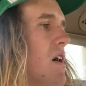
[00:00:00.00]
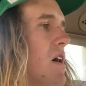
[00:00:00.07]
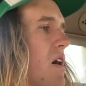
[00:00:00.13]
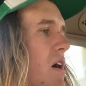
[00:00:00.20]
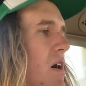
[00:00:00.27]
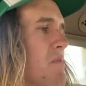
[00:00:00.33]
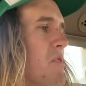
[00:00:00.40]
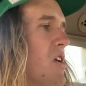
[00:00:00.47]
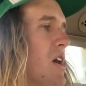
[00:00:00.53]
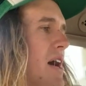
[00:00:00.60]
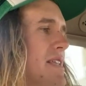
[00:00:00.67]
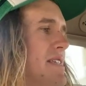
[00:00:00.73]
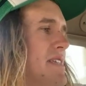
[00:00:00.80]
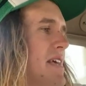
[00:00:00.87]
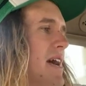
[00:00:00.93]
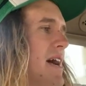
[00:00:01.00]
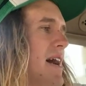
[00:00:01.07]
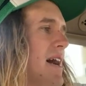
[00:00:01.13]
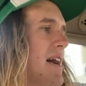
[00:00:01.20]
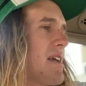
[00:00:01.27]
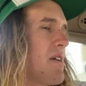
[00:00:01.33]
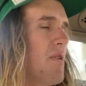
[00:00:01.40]
I might
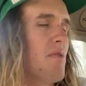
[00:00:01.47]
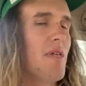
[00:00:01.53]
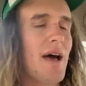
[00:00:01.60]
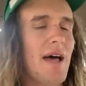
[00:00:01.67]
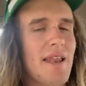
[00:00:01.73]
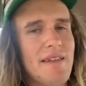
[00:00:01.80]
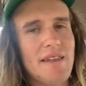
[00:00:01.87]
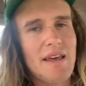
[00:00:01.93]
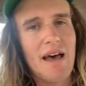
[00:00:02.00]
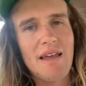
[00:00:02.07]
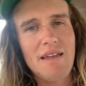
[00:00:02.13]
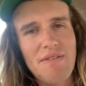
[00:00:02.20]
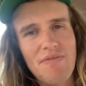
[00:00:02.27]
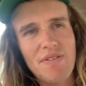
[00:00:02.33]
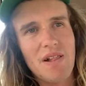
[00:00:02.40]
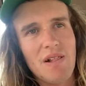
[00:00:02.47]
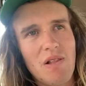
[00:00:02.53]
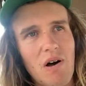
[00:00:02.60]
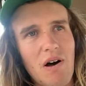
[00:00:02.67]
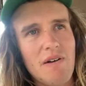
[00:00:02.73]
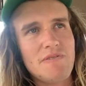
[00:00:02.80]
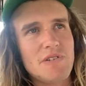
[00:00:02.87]
call that a day for the
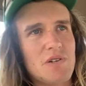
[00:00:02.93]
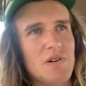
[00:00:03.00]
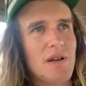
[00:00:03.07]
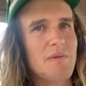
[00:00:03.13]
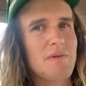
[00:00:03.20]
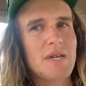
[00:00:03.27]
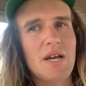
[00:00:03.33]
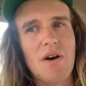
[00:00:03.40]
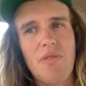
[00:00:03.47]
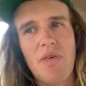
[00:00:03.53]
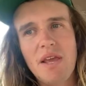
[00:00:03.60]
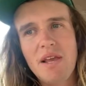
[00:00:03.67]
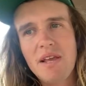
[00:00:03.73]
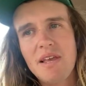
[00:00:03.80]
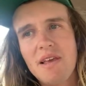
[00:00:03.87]
live streaming, I think.